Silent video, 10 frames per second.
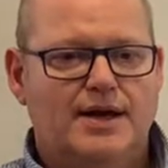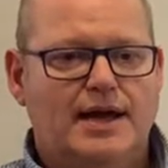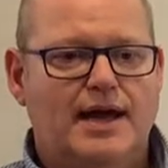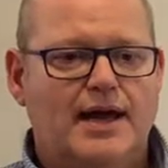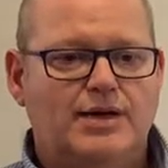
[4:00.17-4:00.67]

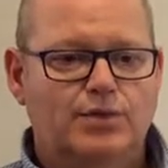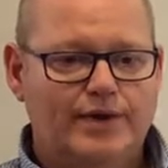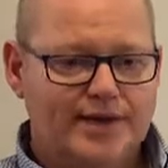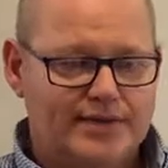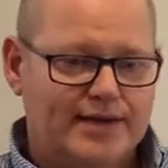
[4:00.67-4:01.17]
and
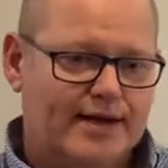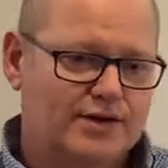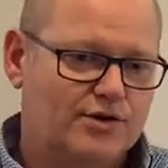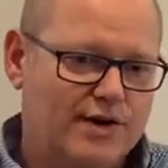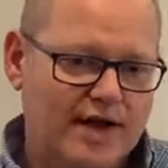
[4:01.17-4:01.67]
within that
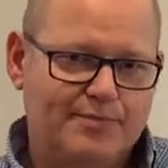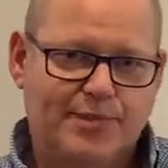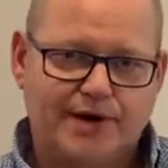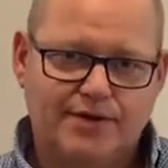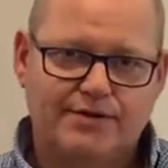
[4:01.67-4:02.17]
gray
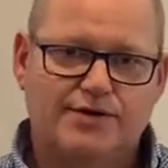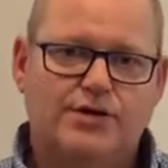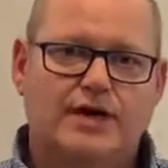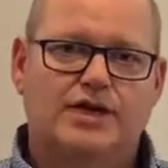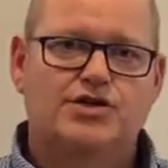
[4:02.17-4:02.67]
path you
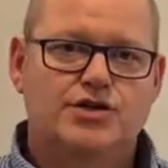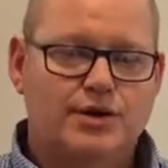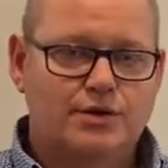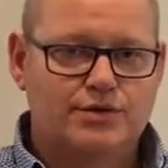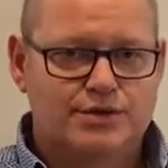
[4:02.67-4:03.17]
can
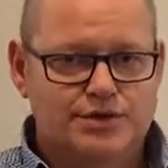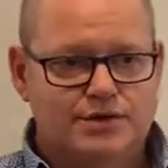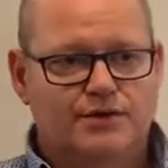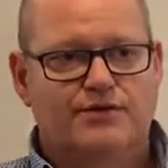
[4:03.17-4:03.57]
choose